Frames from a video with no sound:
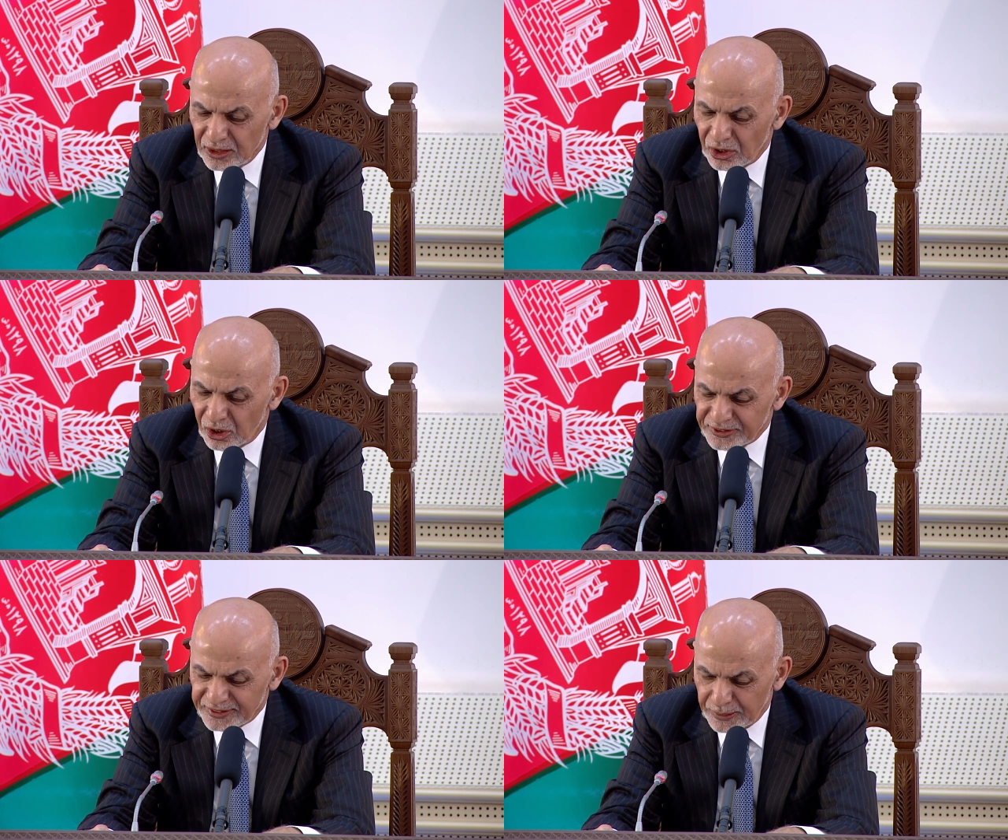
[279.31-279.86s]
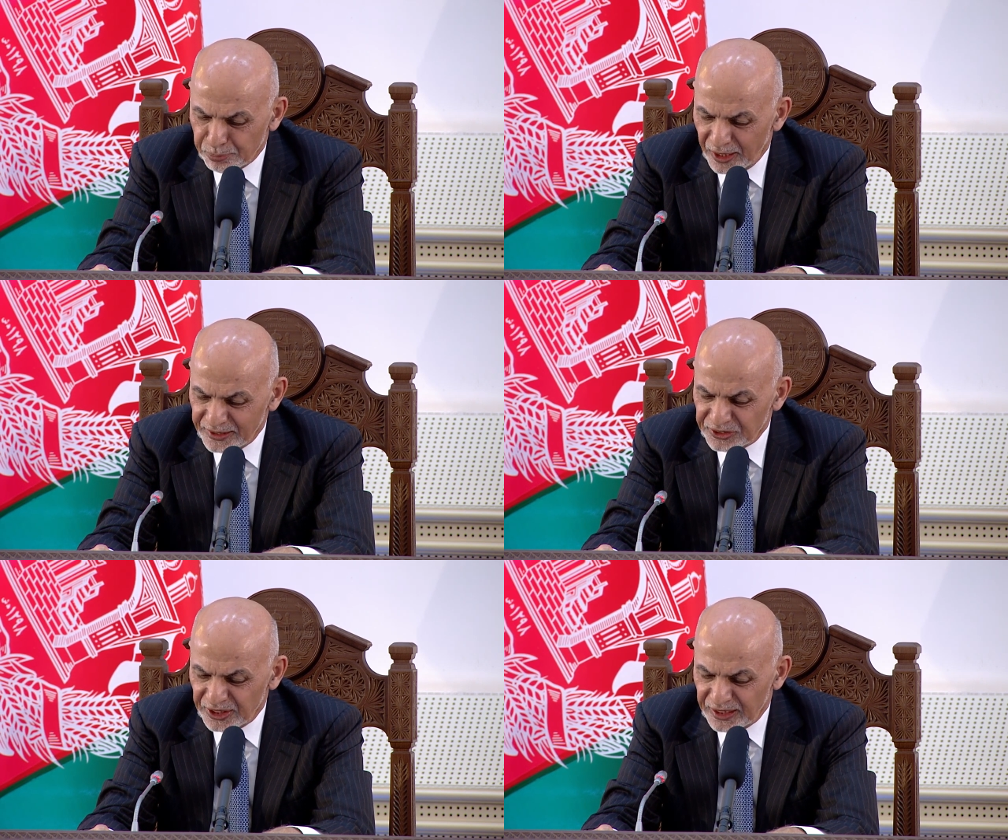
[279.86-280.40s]
on supply
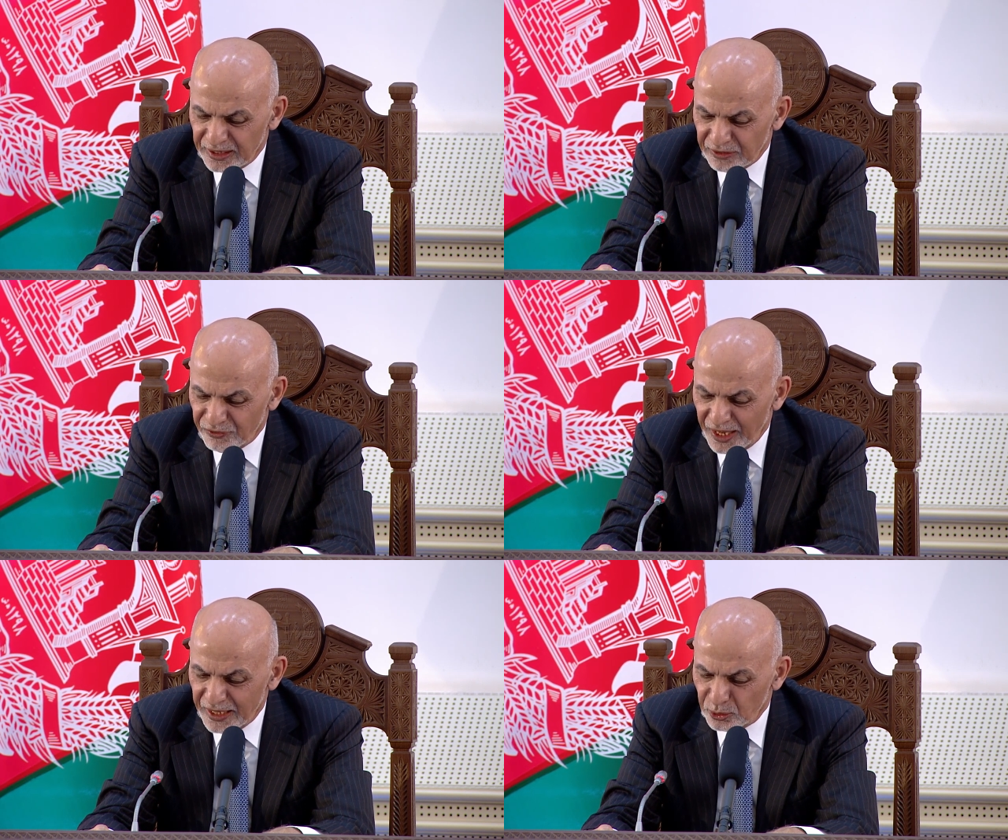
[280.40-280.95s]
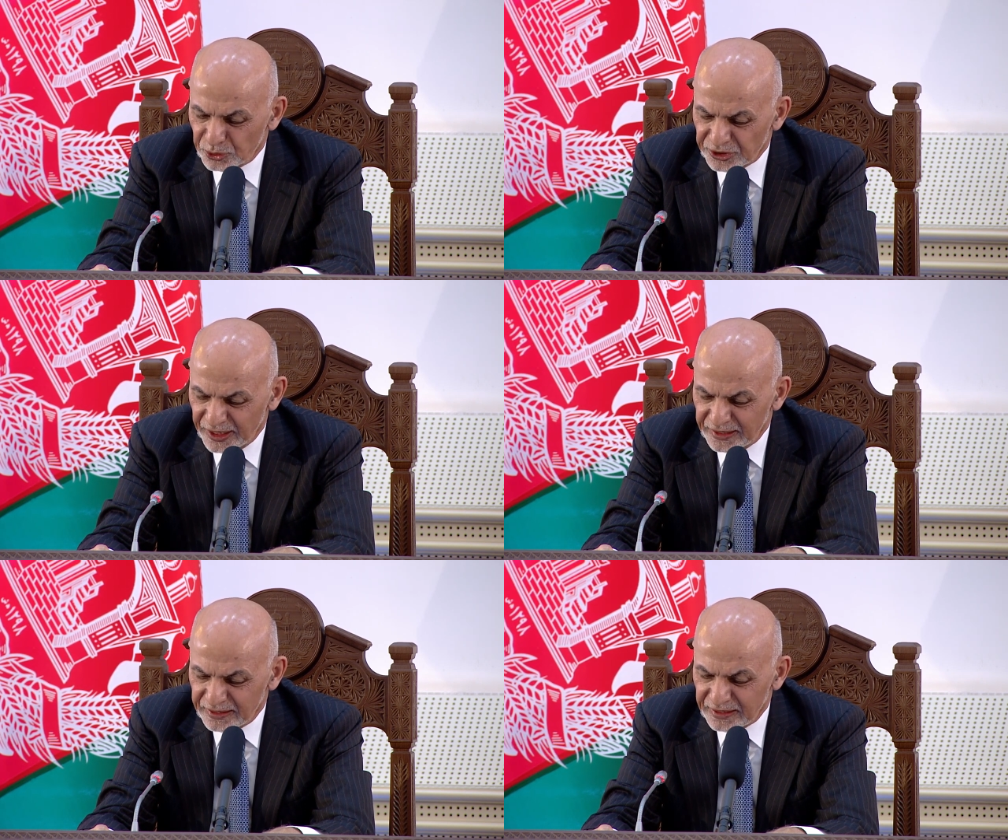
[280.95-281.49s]
chain and value
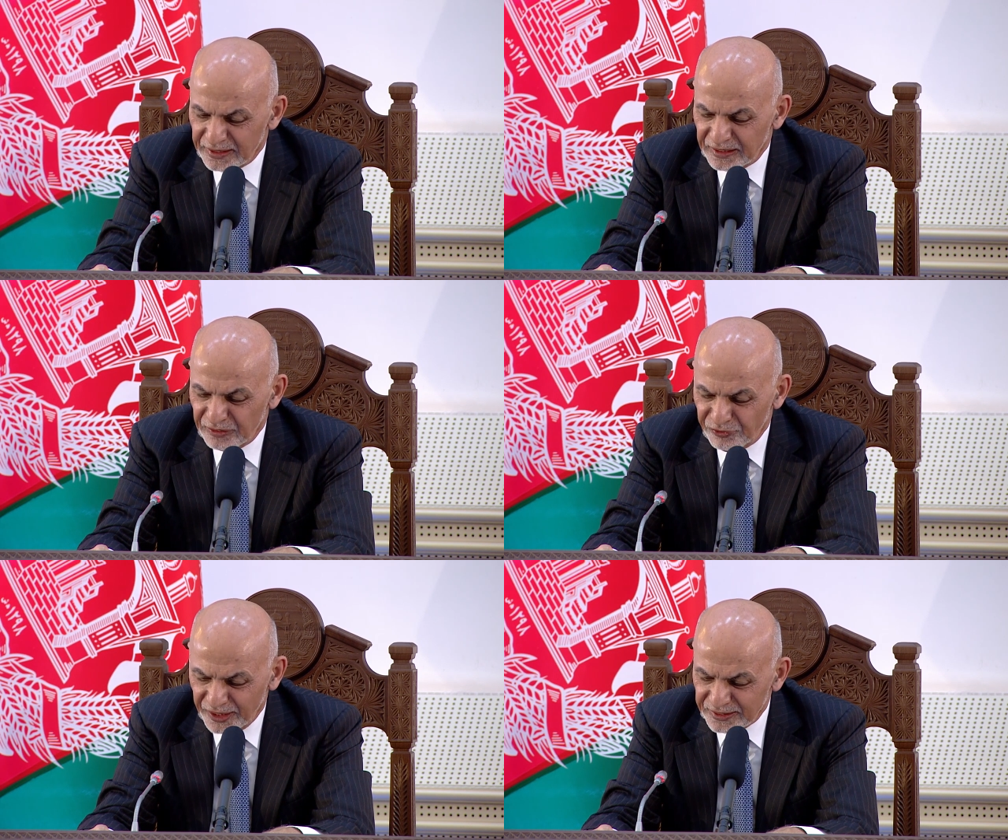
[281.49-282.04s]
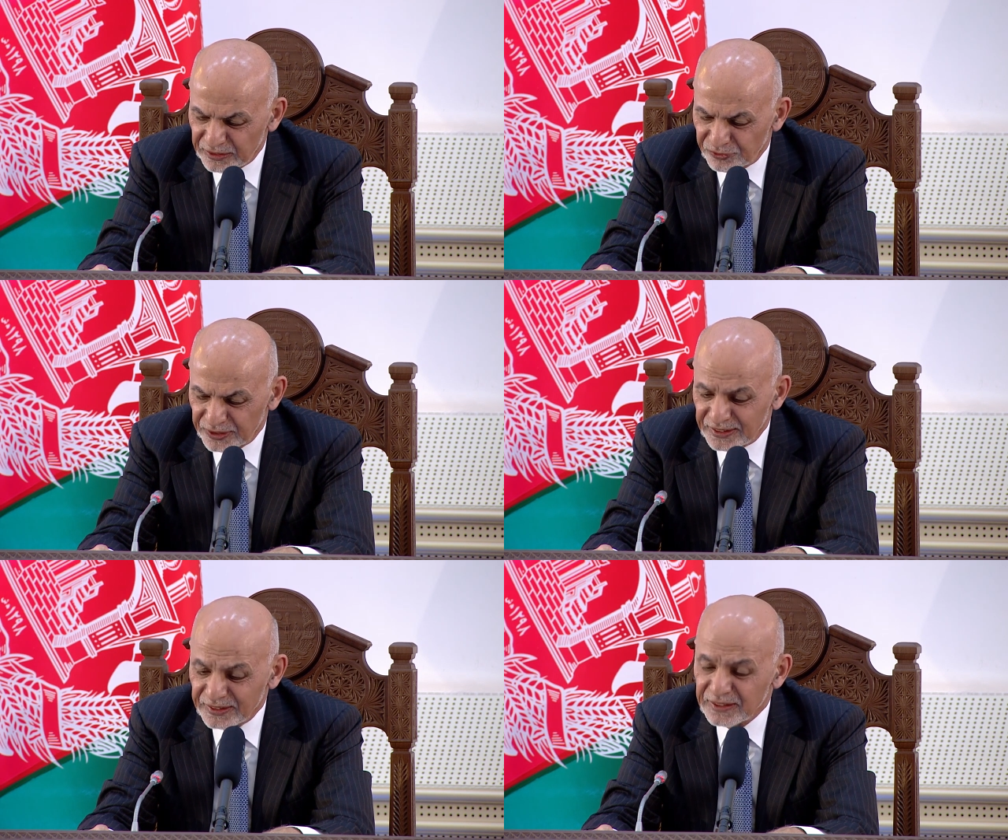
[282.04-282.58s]
chain
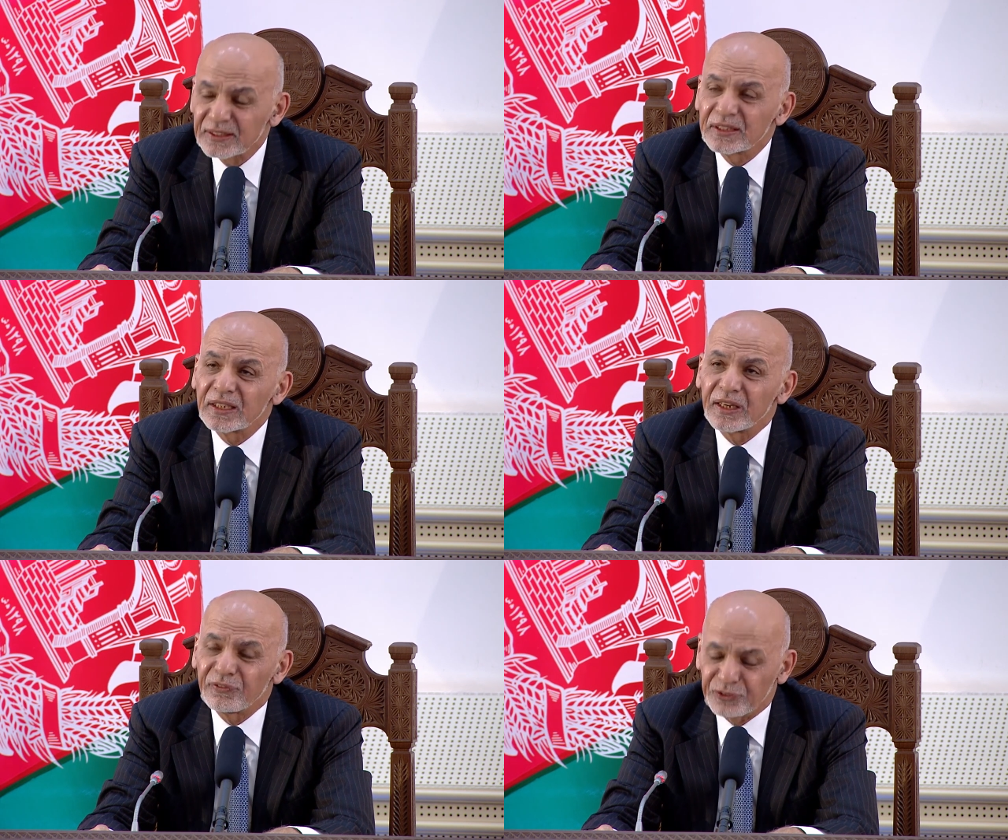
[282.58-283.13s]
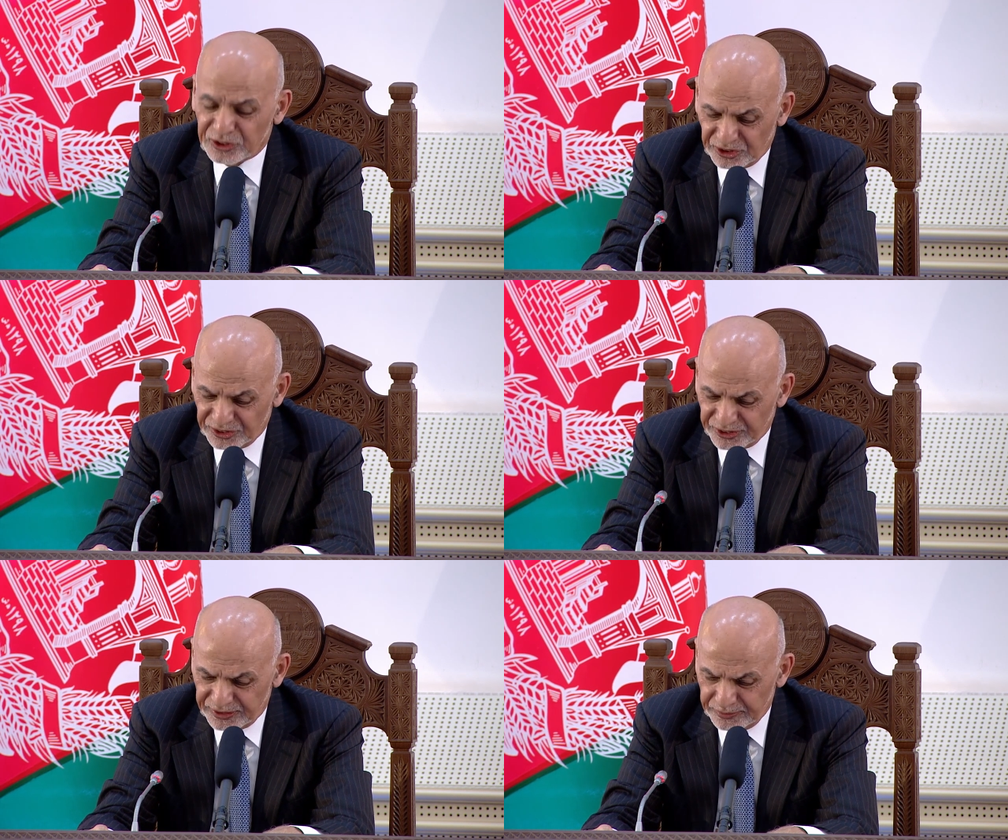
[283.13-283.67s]
effectiveness and
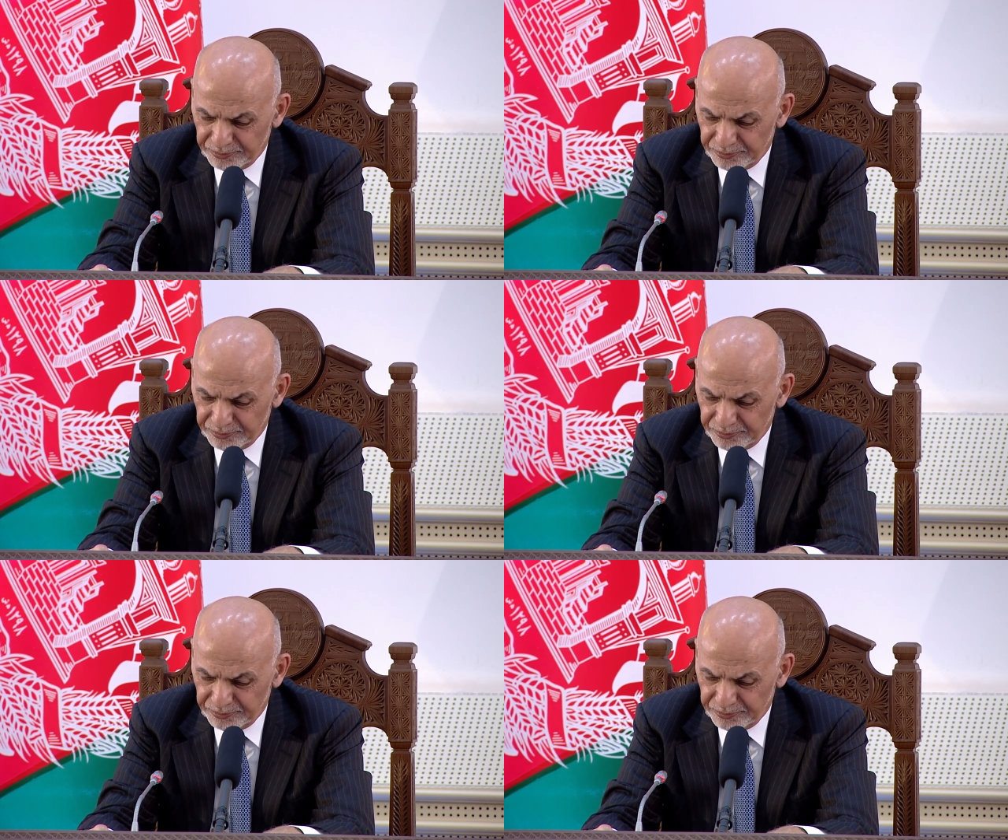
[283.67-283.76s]
efficiency.